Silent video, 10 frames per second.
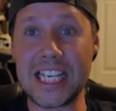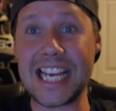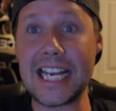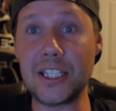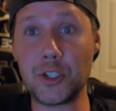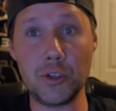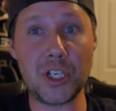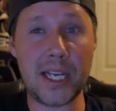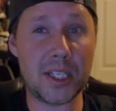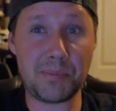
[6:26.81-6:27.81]
The
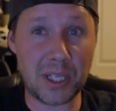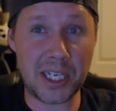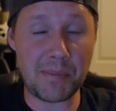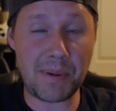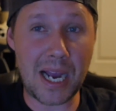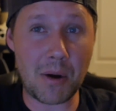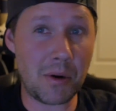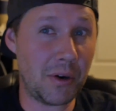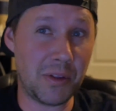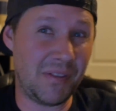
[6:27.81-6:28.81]
NA2J has plenty of
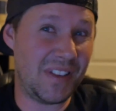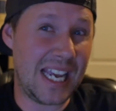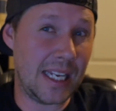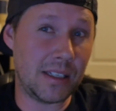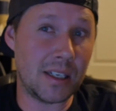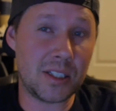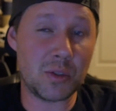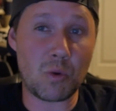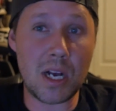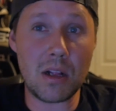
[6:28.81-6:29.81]
power, and the V8 does as
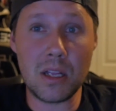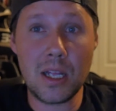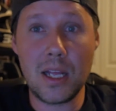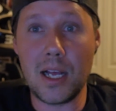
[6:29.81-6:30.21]
well.